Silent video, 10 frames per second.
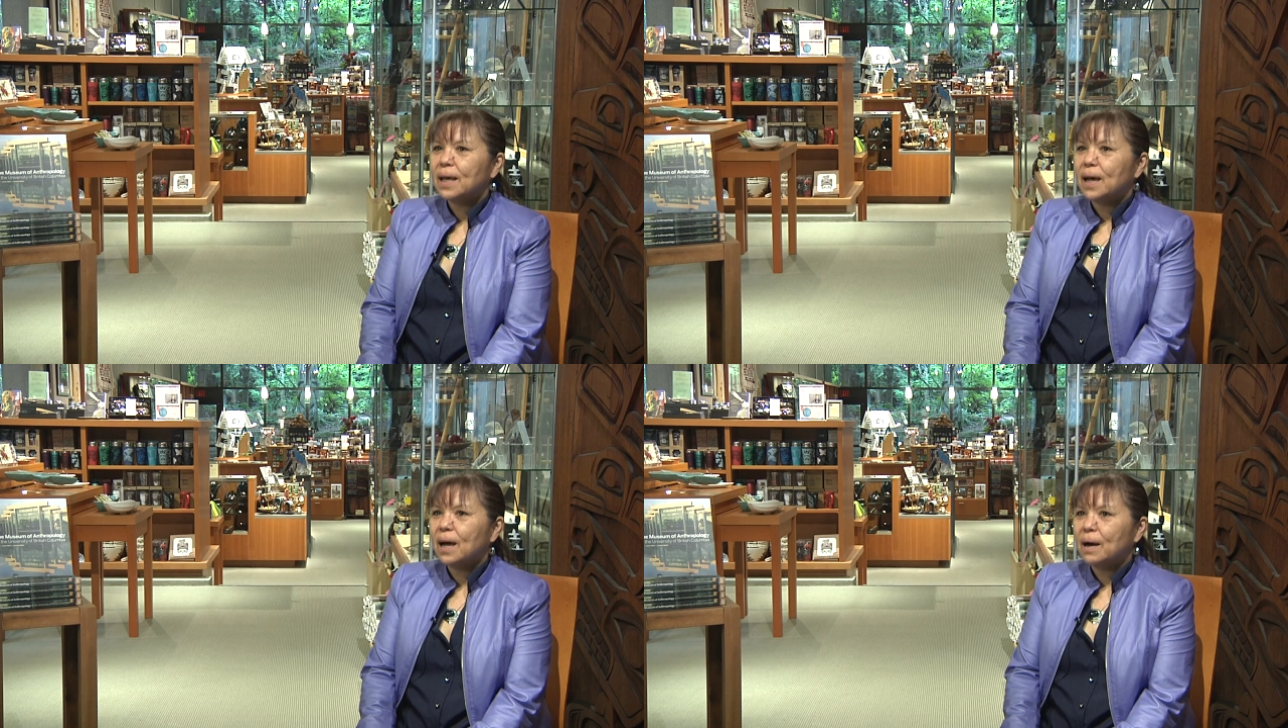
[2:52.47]

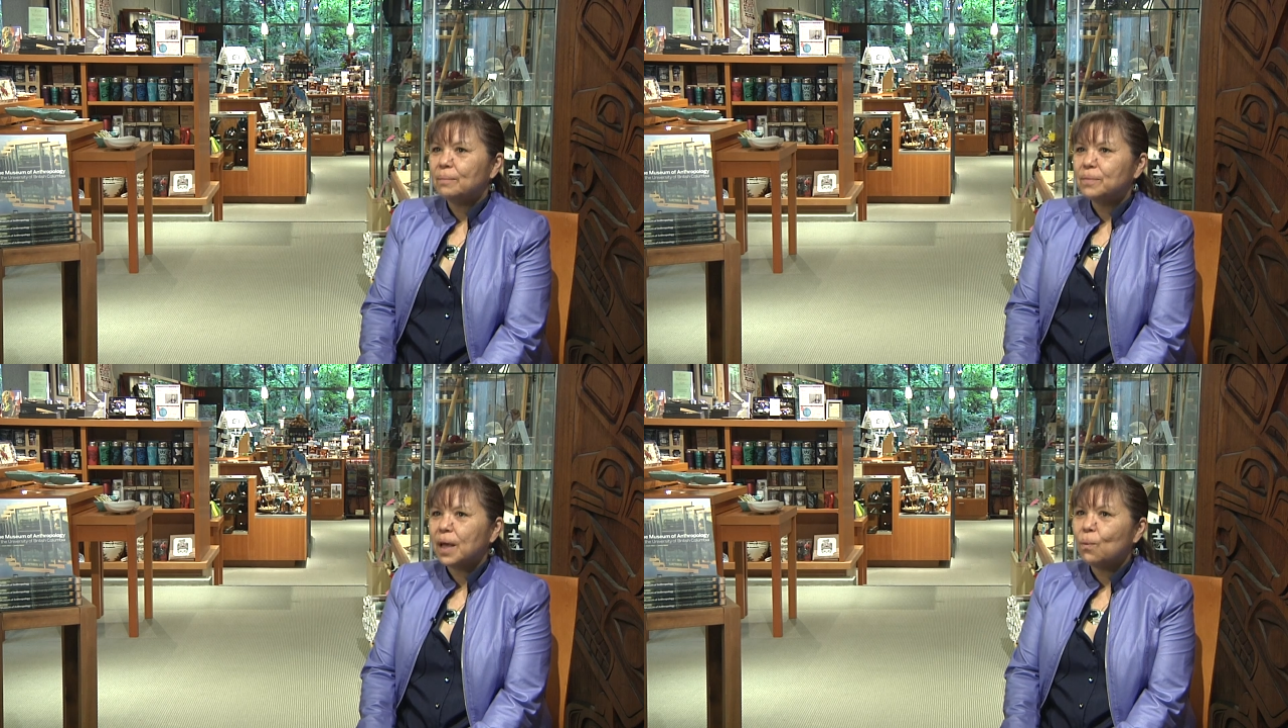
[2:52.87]

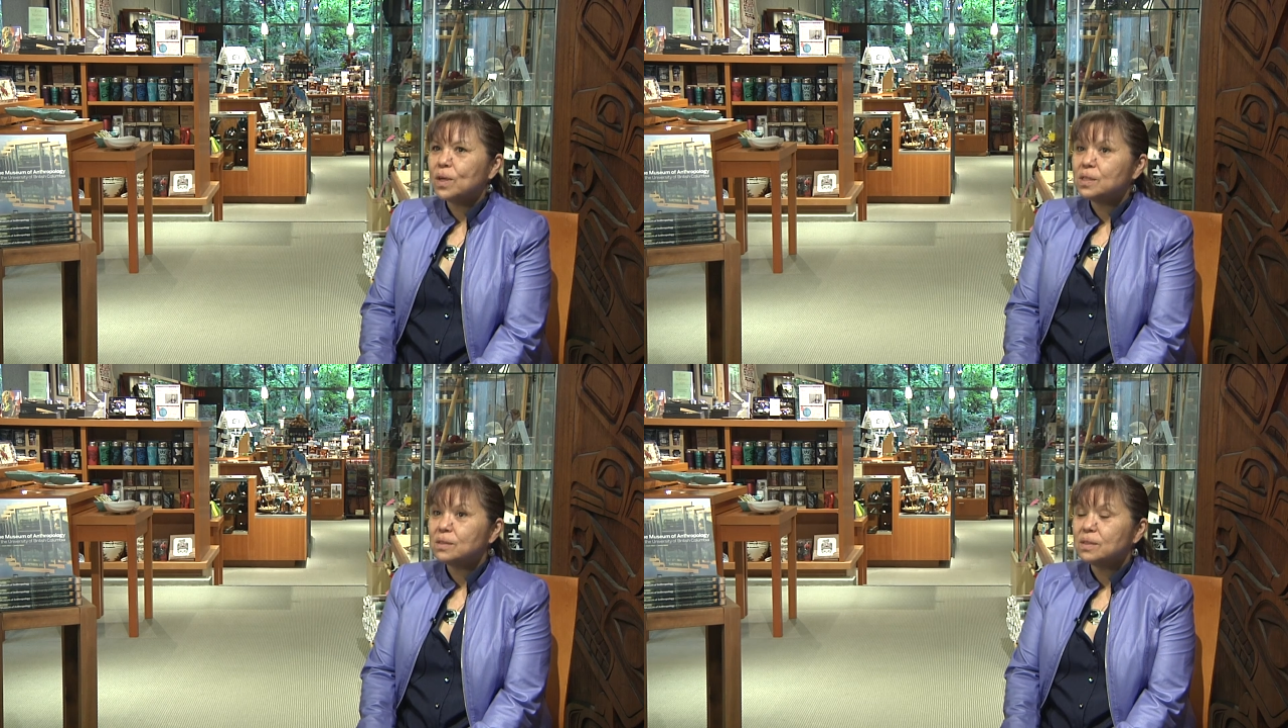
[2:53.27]
That
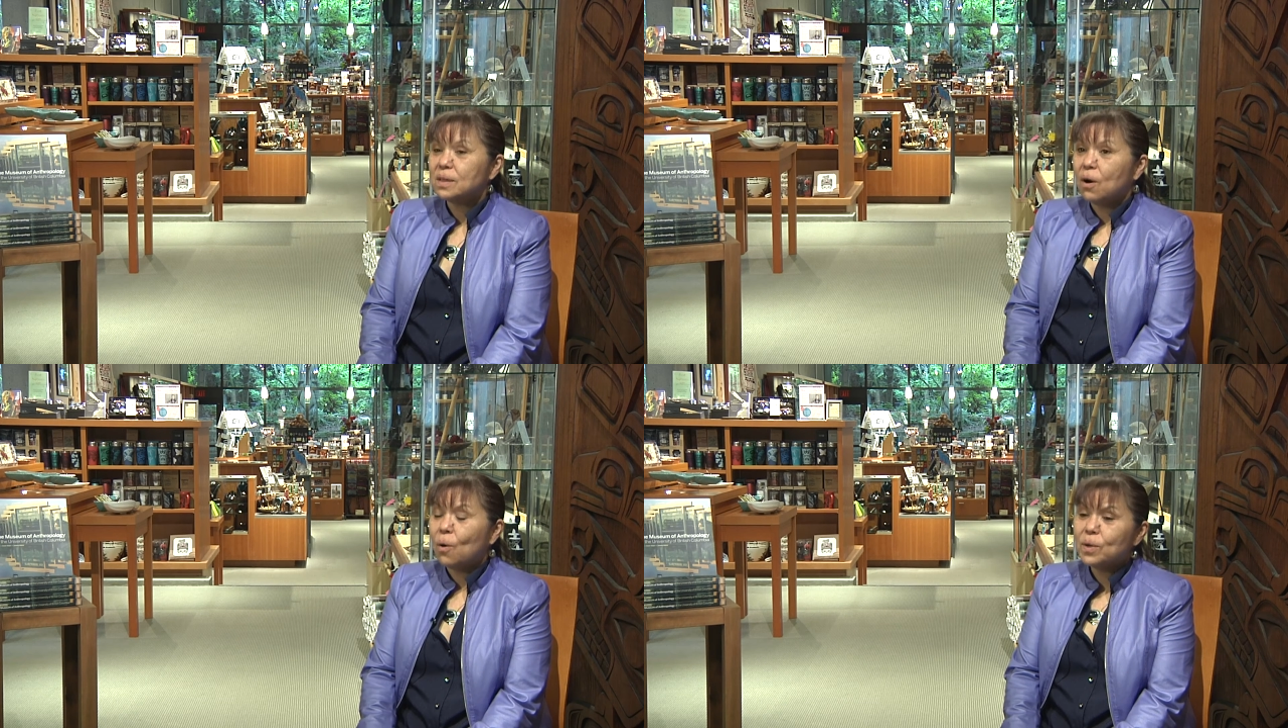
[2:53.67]
wasn't
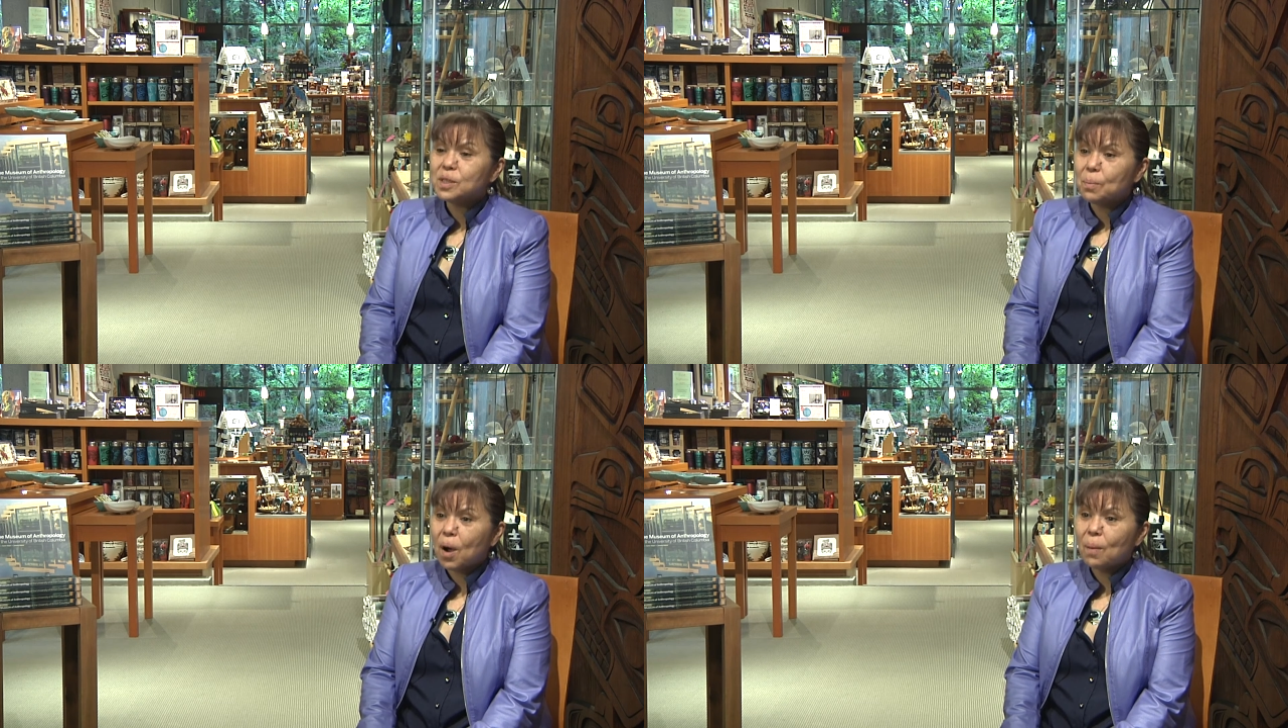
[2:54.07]
always
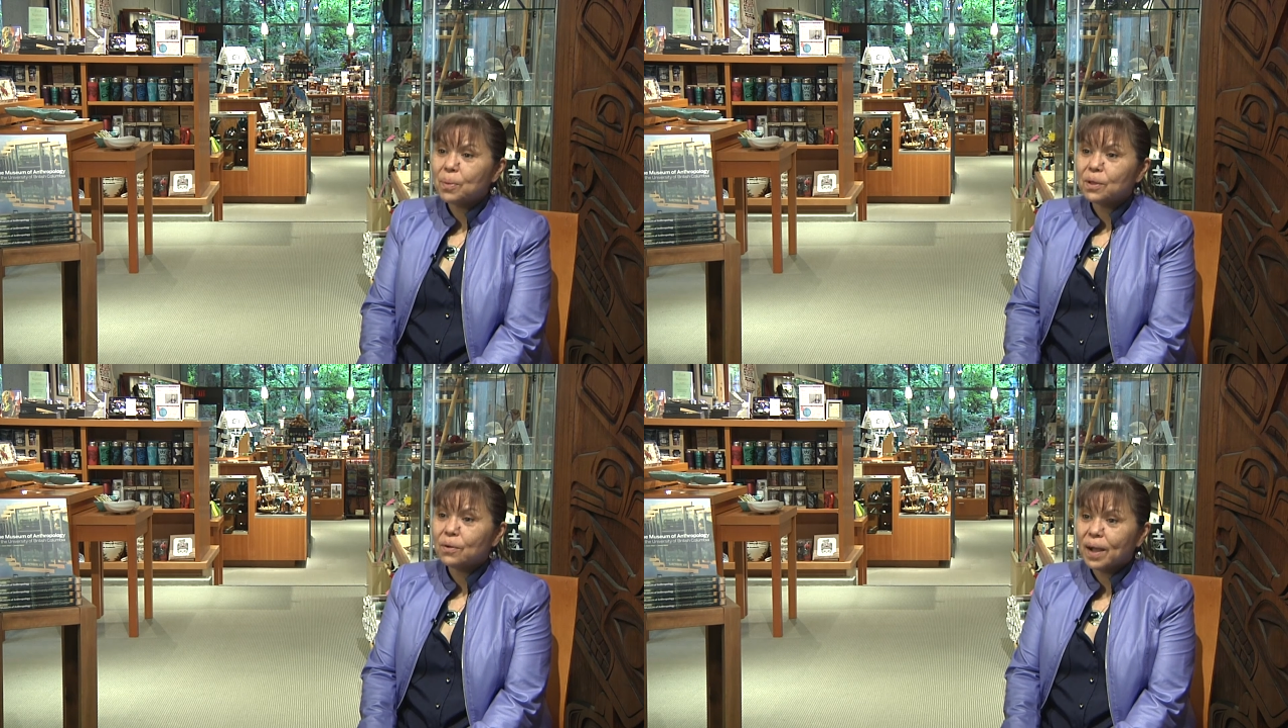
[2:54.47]
a
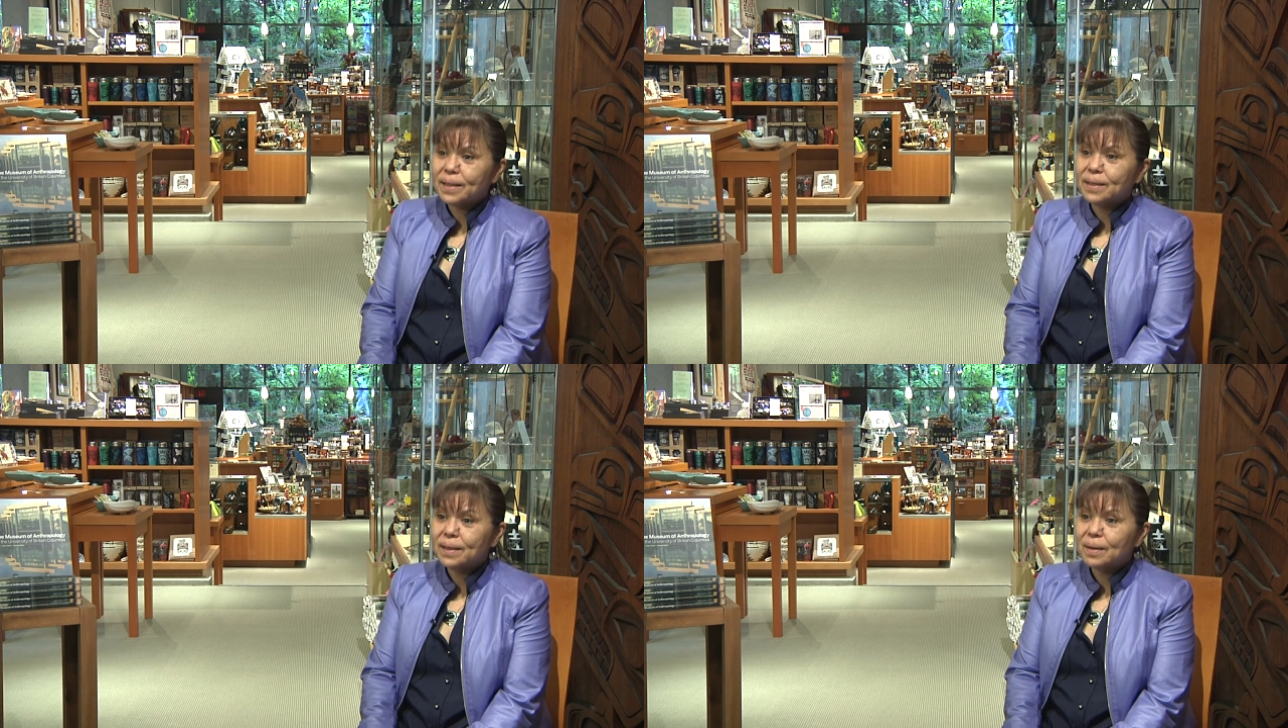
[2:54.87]
popular
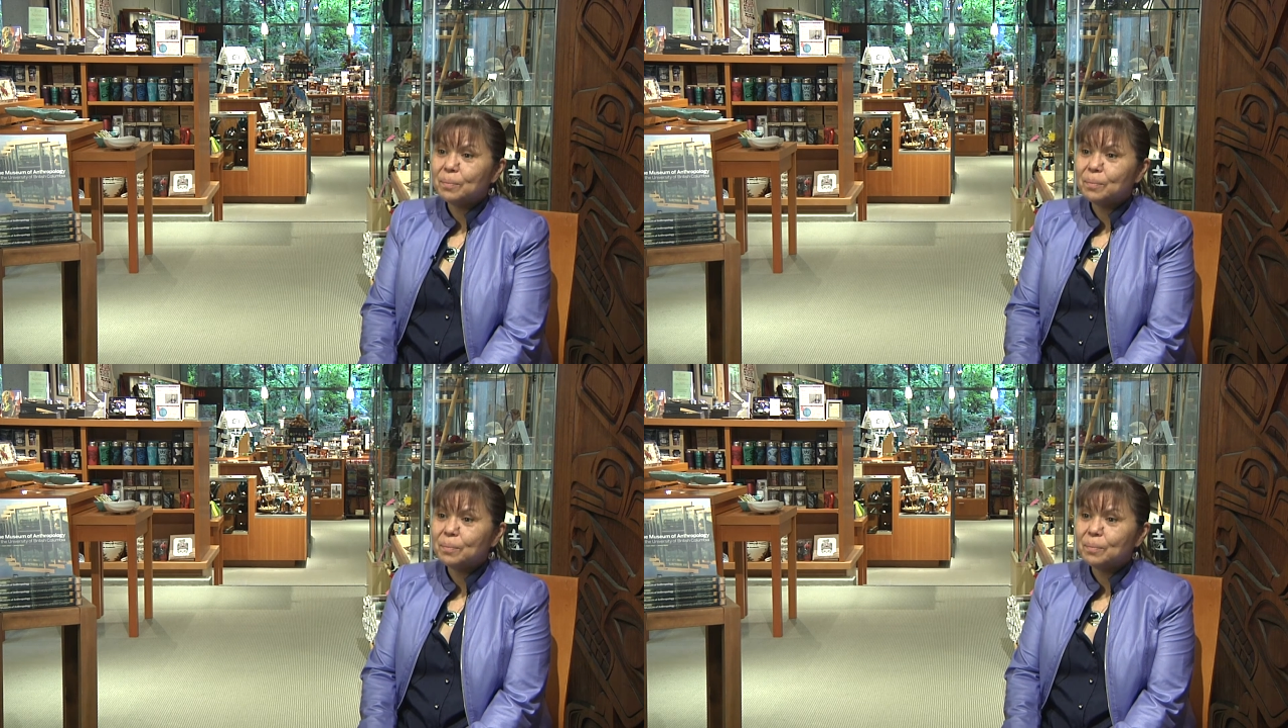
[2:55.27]
idea,